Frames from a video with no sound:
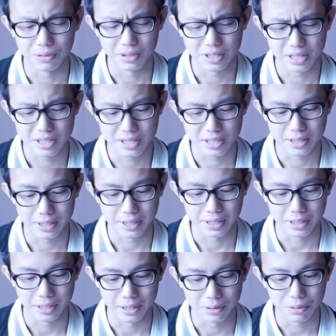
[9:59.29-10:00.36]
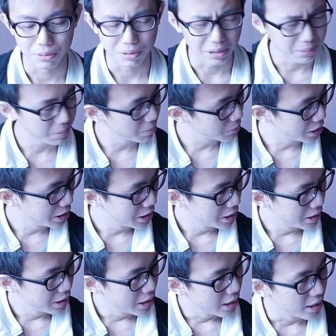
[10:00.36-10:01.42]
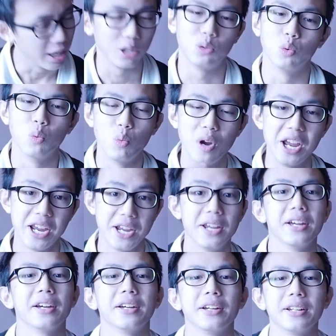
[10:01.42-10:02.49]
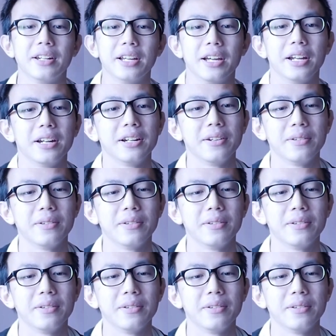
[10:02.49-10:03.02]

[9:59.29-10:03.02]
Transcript: this who lied to Ray that